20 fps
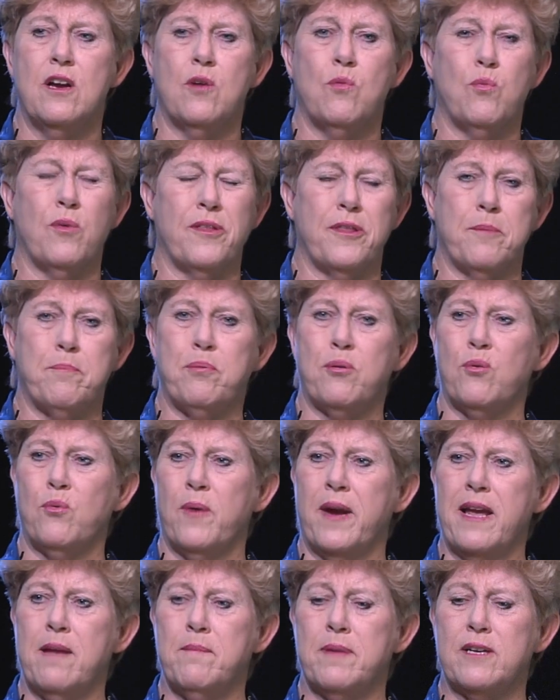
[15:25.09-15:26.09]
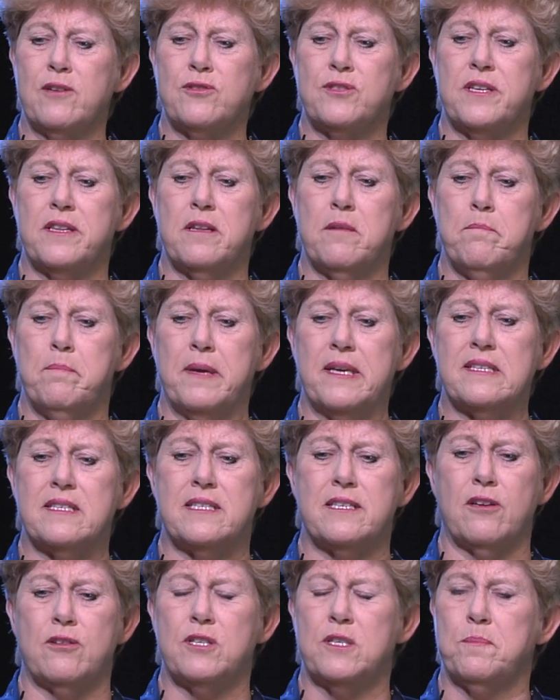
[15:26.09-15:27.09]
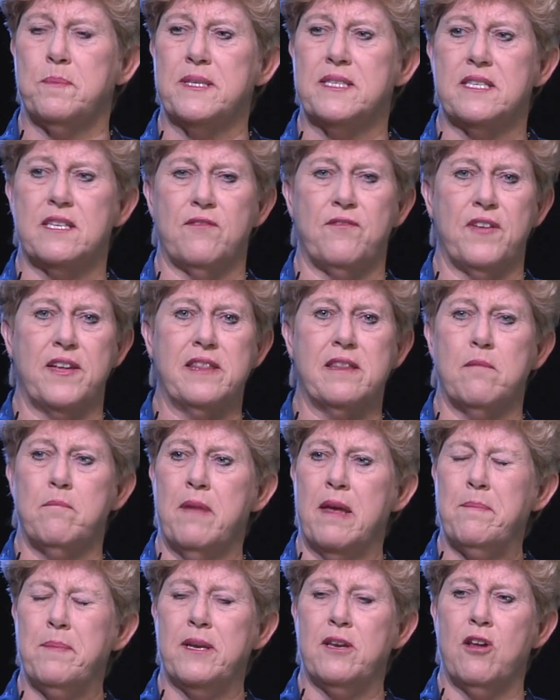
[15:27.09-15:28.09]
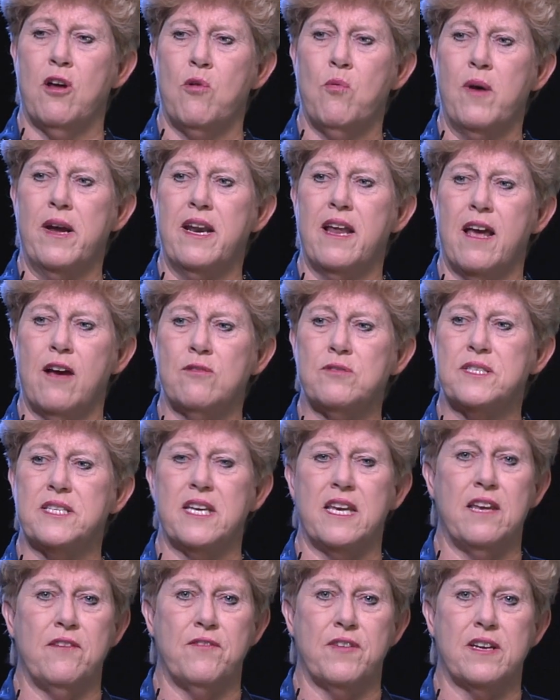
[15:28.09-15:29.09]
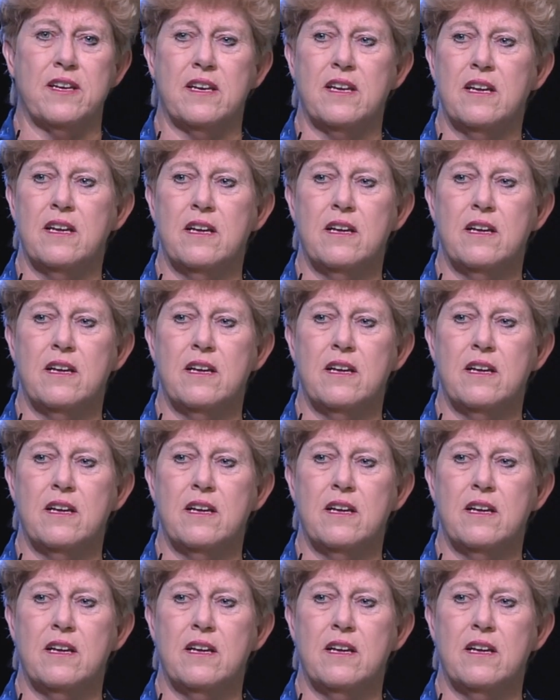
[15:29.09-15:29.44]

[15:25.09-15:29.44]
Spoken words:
were the parameters of the bid so specific that maybe no one else even